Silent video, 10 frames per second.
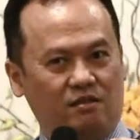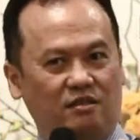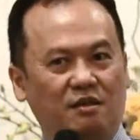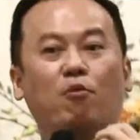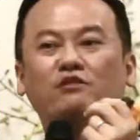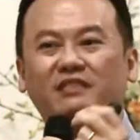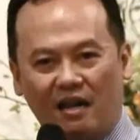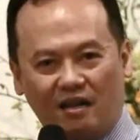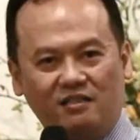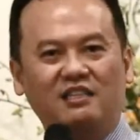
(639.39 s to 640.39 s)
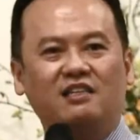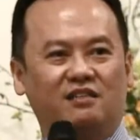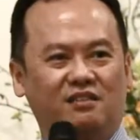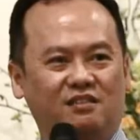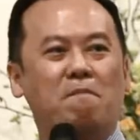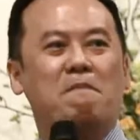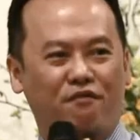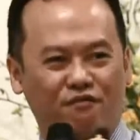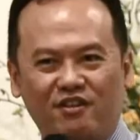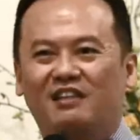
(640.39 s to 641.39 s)
the modality, the
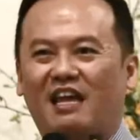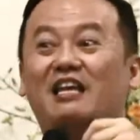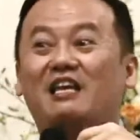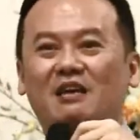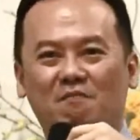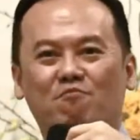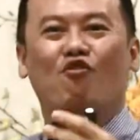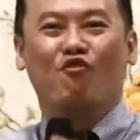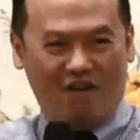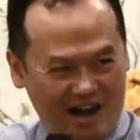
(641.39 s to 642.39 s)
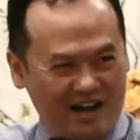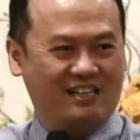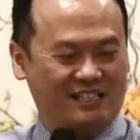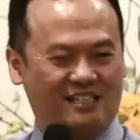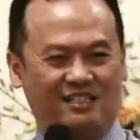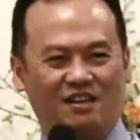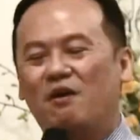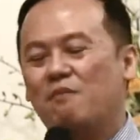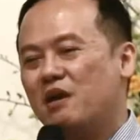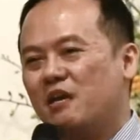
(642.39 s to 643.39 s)
method that He provides, if I
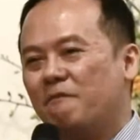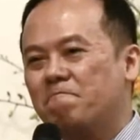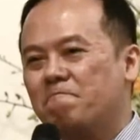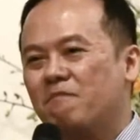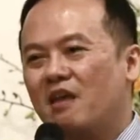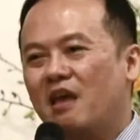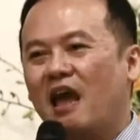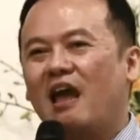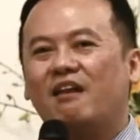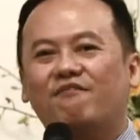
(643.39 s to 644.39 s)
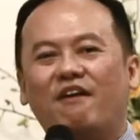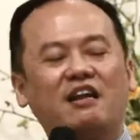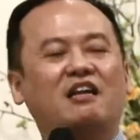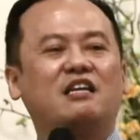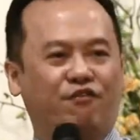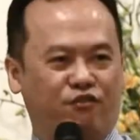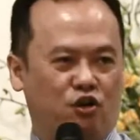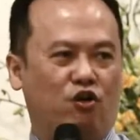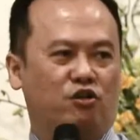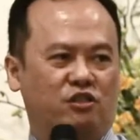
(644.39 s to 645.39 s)
may. And finally, of
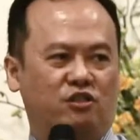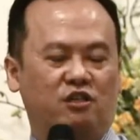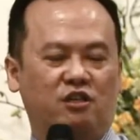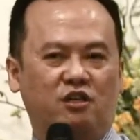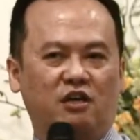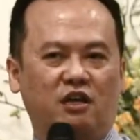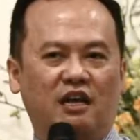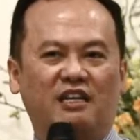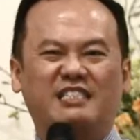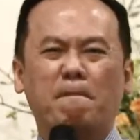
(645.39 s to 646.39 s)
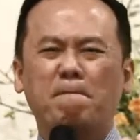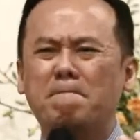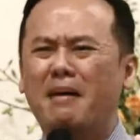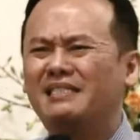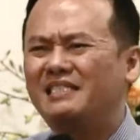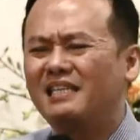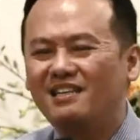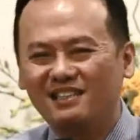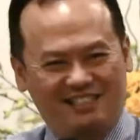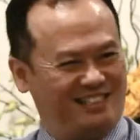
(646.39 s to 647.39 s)
course, is the
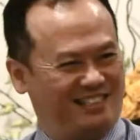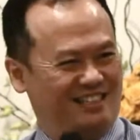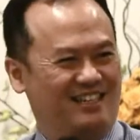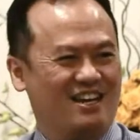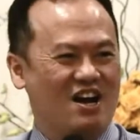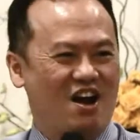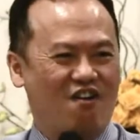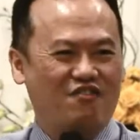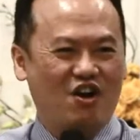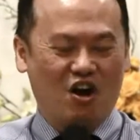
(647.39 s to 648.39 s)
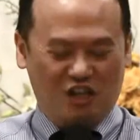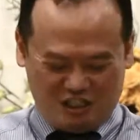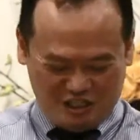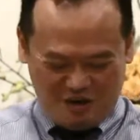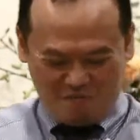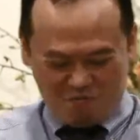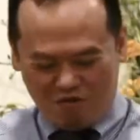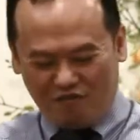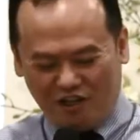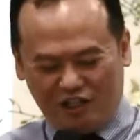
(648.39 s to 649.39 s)
messiness of God's
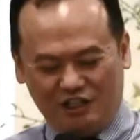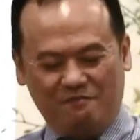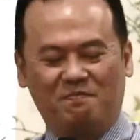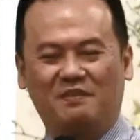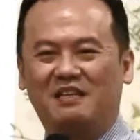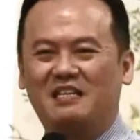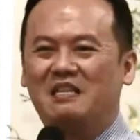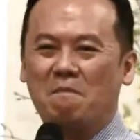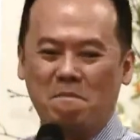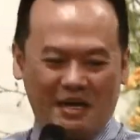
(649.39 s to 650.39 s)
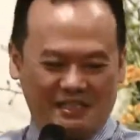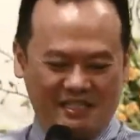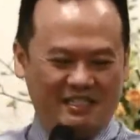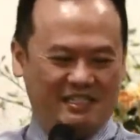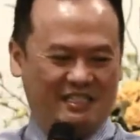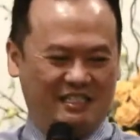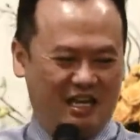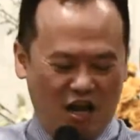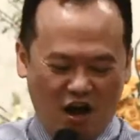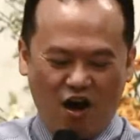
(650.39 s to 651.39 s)
provision. The messiness
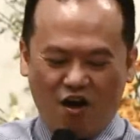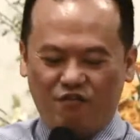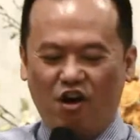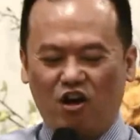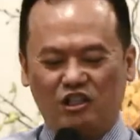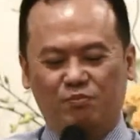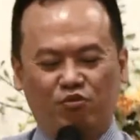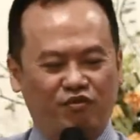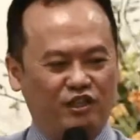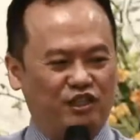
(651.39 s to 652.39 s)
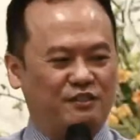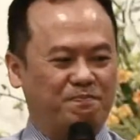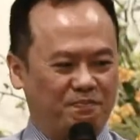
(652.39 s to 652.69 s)
of God's provision.